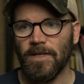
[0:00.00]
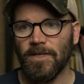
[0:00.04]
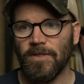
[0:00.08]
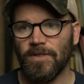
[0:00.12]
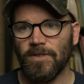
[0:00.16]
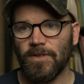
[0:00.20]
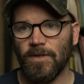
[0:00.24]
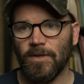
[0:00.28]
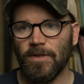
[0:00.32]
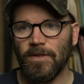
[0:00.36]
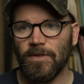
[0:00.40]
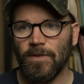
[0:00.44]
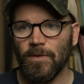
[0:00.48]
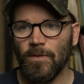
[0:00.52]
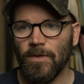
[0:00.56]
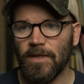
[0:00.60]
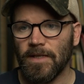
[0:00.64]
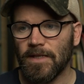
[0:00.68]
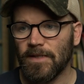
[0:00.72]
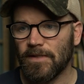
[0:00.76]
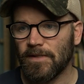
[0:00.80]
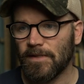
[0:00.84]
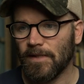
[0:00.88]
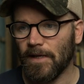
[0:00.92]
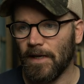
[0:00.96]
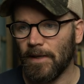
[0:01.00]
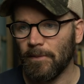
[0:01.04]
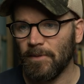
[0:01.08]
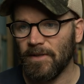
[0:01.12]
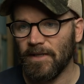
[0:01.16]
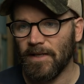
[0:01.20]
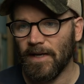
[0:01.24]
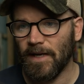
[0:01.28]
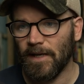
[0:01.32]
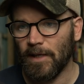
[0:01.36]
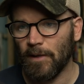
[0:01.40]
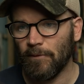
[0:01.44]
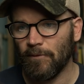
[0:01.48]
So to do this, I'm going to
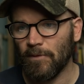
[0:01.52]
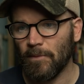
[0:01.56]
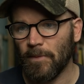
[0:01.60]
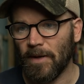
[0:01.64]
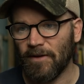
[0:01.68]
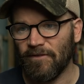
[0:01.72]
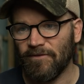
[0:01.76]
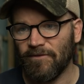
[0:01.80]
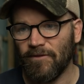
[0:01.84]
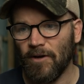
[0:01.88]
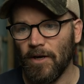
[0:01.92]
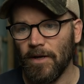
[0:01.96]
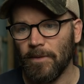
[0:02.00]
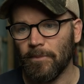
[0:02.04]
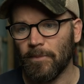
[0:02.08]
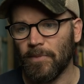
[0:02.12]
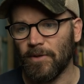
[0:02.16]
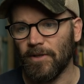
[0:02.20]
head over to my font